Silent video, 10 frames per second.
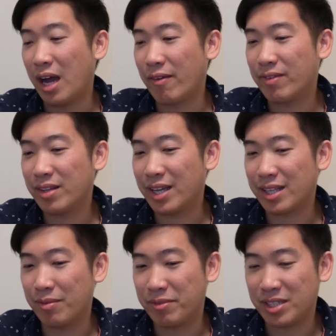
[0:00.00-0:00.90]
I feel
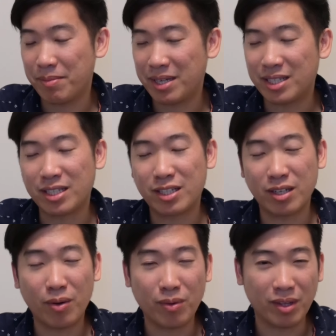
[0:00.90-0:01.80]
like the sub bass is
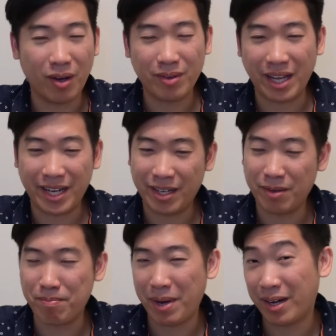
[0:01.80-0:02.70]
so low that you
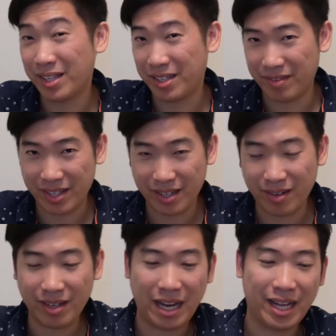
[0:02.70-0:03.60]
can barely even
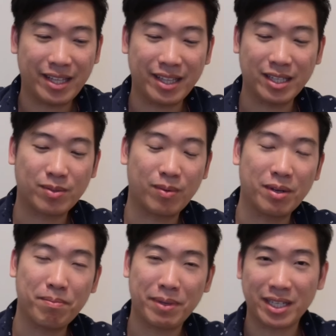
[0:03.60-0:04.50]
hear it. And I think that's one
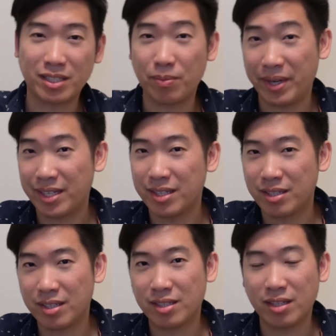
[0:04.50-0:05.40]
of the biggest
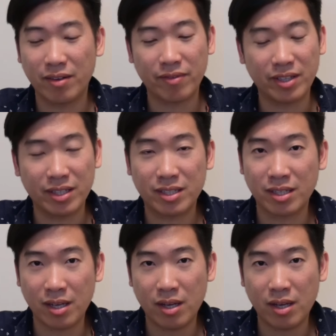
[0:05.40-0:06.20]
weaknesses of this